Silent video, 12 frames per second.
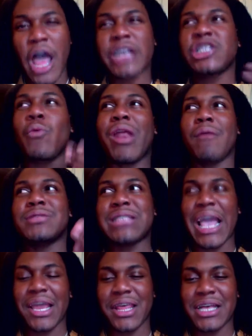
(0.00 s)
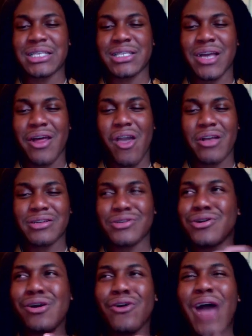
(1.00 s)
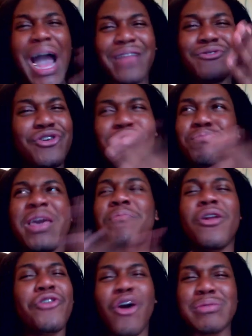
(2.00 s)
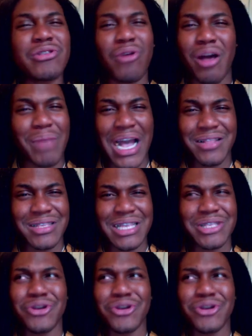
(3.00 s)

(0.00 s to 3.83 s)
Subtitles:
So what I'm saying is, girl, people don't know what's going on behind the scenes.